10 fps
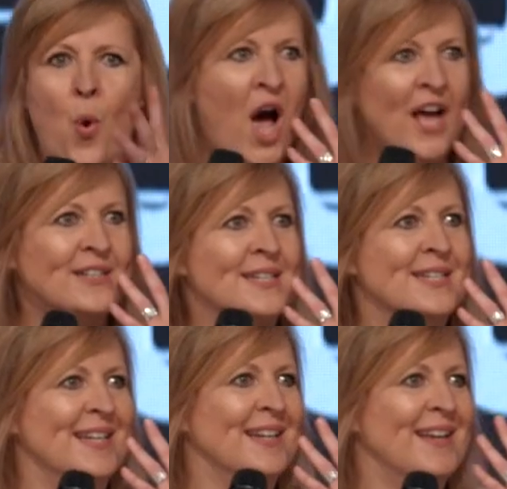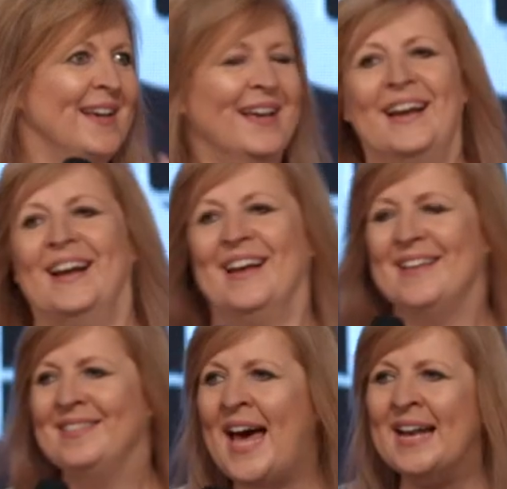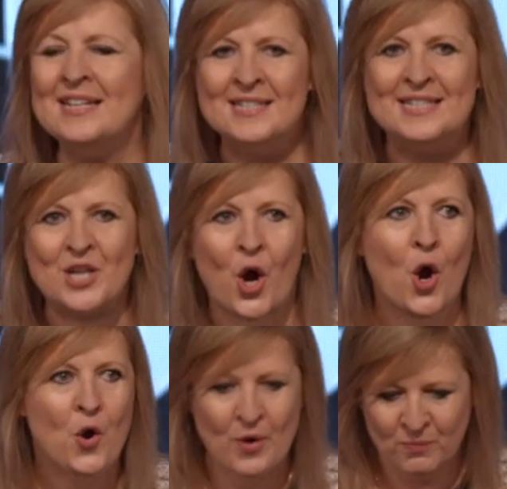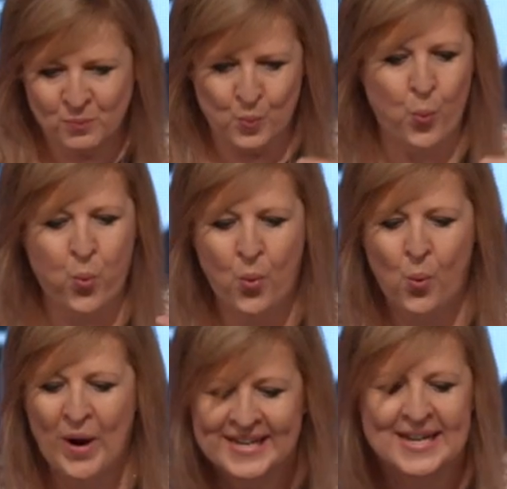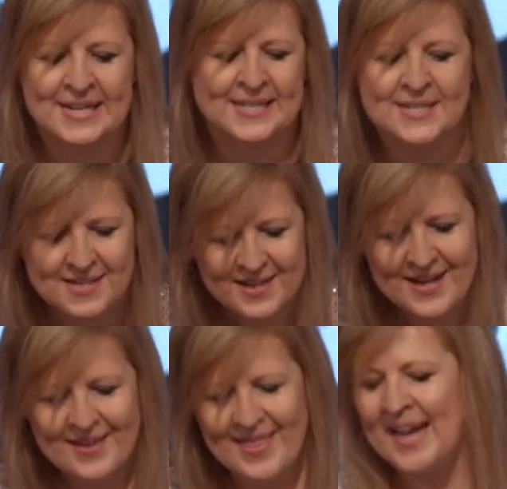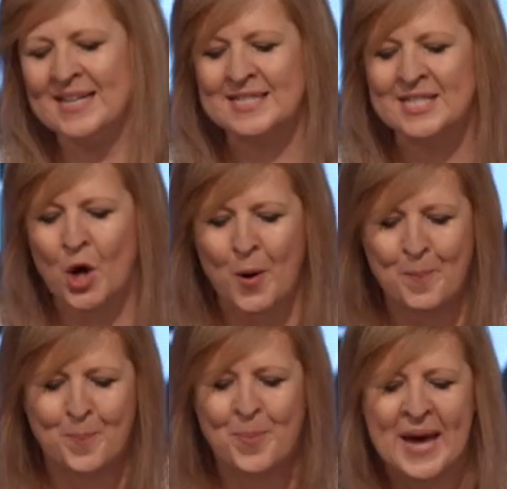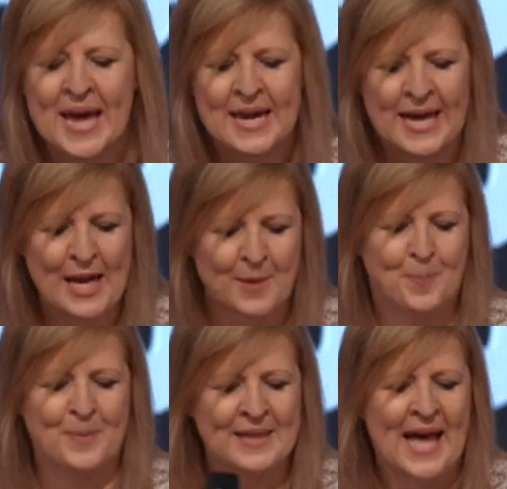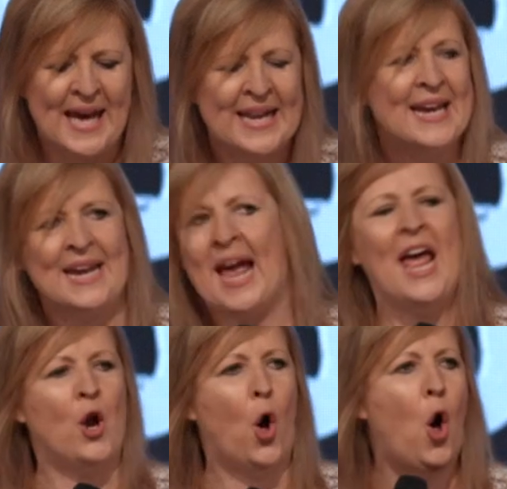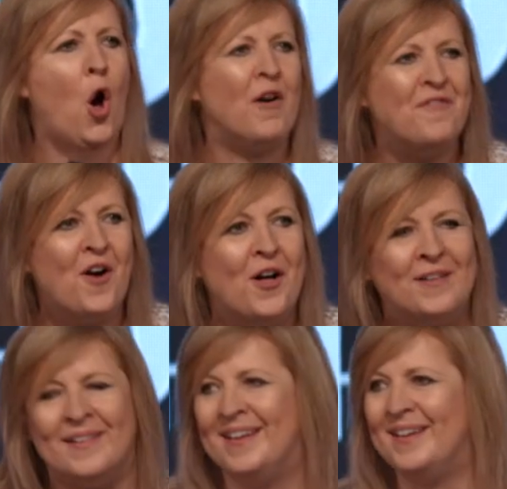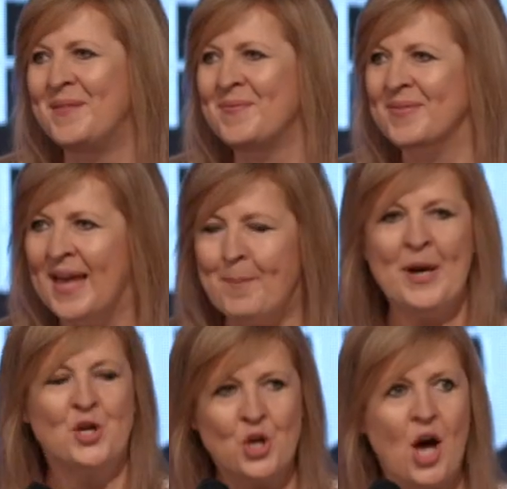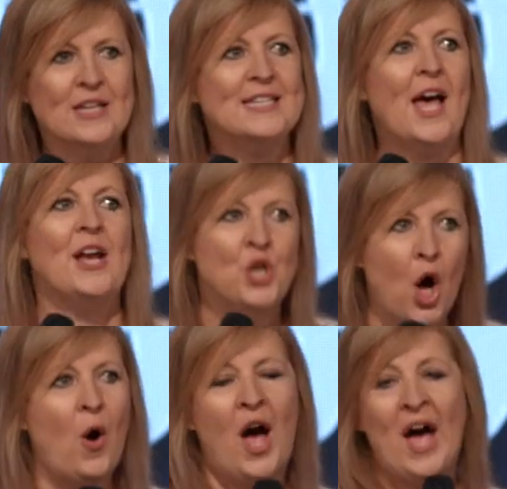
what? That is so wicked. That is so big and bloody and awful. But God's like, no,